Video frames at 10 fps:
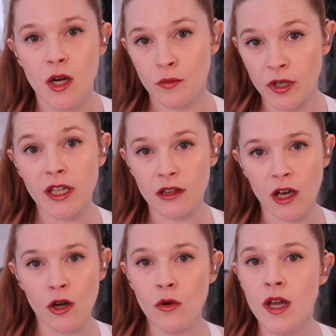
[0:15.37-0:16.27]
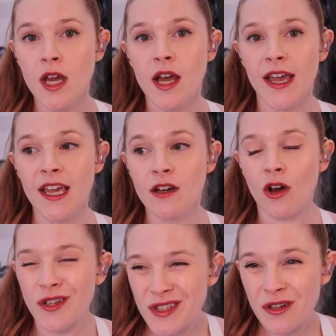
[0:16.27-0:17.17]
pretty low. And
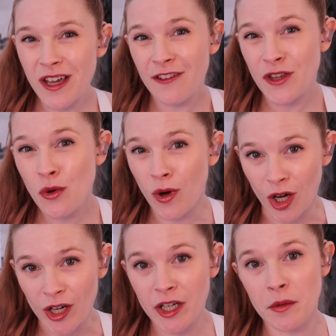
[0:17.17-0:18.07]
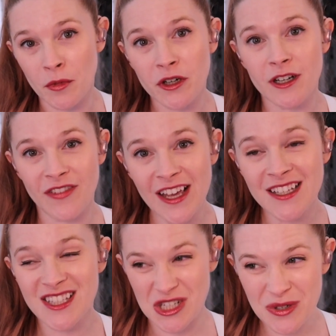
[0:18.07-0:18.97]
also, if you are more
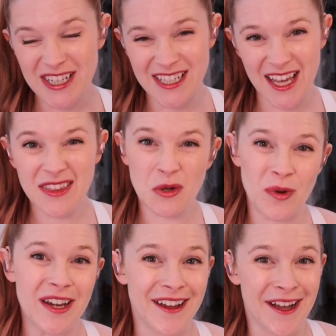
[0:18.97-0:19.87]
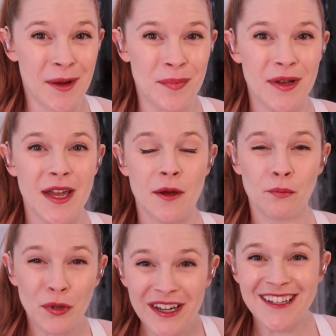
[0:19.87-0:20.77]
advanced, you can take the weight up
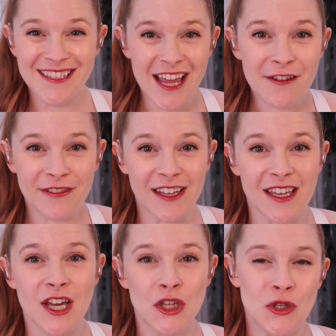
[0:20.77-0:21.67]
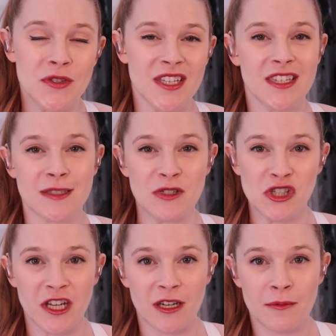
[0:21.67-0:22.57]
pretty safely using this machine.